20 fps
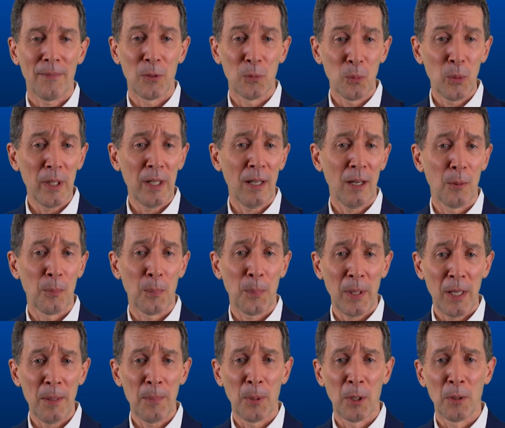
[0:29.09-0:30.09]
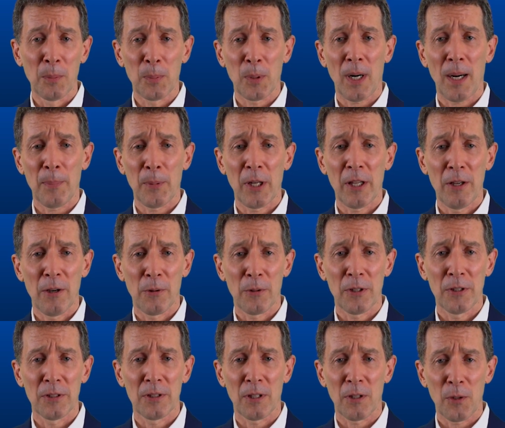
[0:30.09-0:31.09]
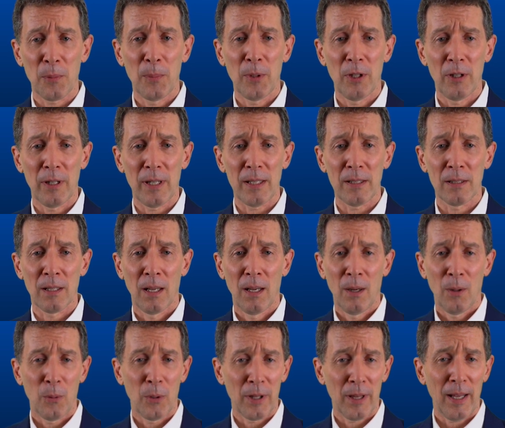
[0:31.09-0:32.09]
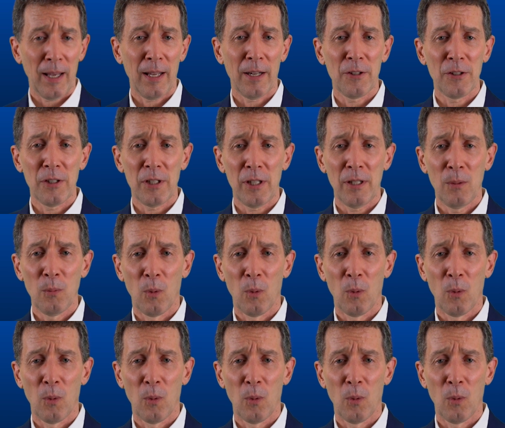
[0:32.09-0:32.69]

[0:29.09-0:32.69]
and we help people, property owners, and communities with energy,